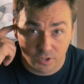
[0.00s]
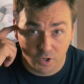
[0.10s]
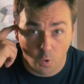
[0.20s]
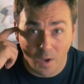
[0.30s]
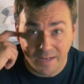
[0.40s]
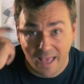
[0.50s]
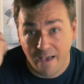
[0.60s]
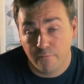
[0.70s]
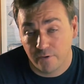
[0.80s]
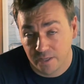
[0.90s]
are quite
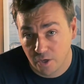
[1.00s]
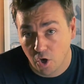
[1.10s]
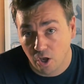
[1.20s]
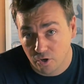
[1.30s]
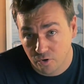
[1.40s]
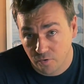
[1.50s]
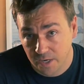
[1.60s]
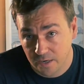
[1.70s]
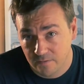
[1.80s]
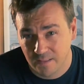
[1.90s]
heavily color
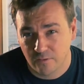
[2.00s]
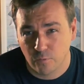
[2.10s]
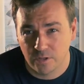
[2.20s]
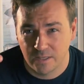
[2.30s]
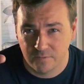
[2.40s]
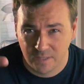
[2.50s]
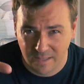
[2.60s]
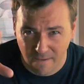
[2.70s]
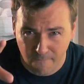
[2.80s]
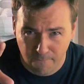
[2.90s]
graded. That's what gives it
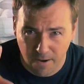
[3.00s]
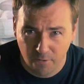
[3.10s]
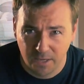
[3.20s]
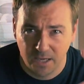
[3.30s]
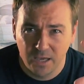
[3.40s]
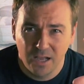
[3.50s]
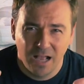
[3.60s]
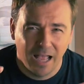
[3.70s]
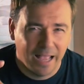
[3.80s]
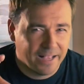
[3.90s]
that very
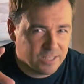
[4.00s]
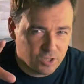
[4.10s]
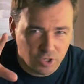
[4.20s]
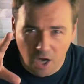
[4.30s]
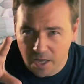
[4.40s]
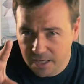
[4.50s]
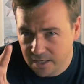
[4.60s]
exotic,